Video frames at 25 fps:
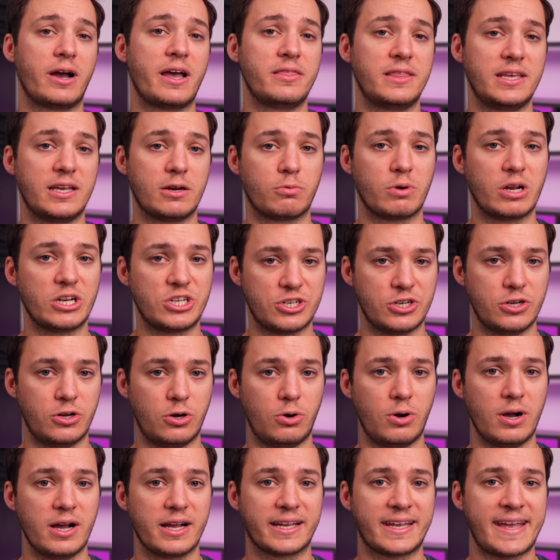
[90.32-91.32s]
in the original C
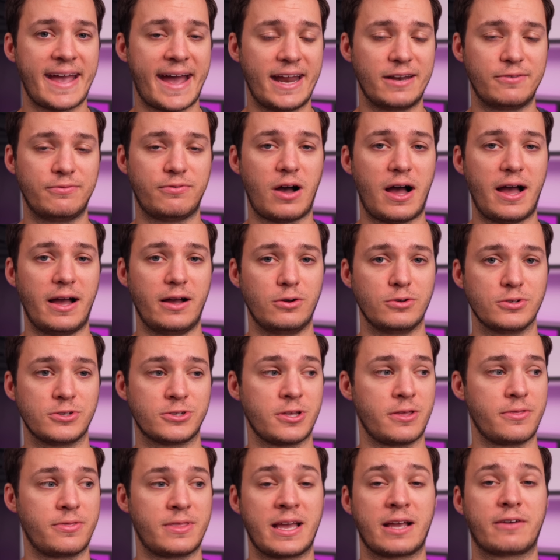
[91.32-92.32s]
A D
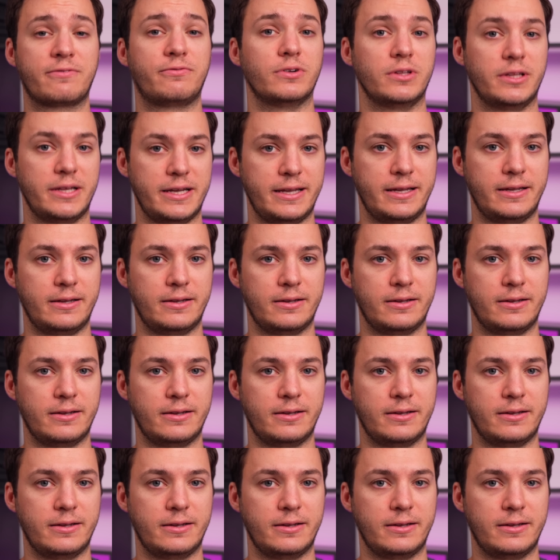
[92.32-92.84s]
files, thankfully.